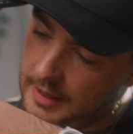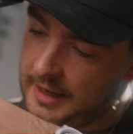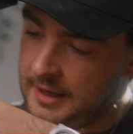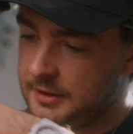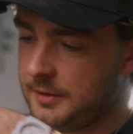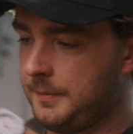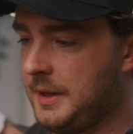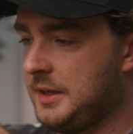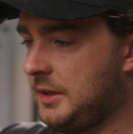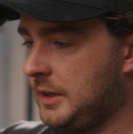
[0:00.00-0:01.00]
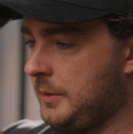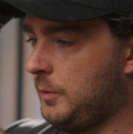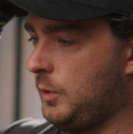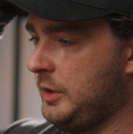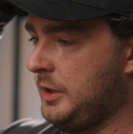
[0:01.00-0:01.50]
and basically
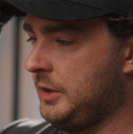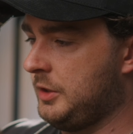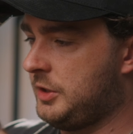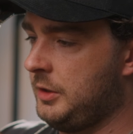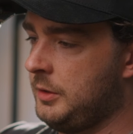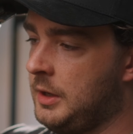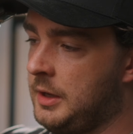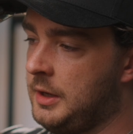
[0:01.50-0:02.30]
what you're gonna do